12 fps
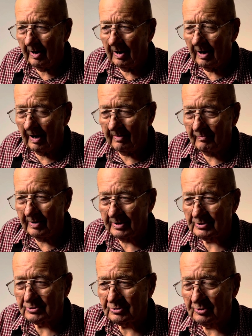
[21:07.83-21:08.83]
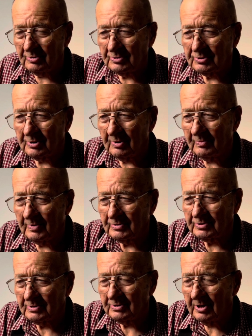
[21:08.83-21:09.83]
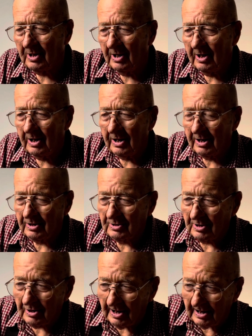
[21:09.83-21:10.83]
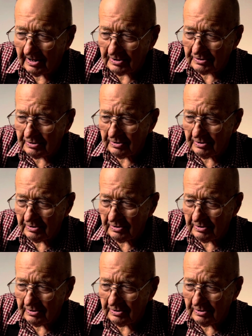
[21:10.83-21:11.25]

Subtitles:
I missed 2 services in the last,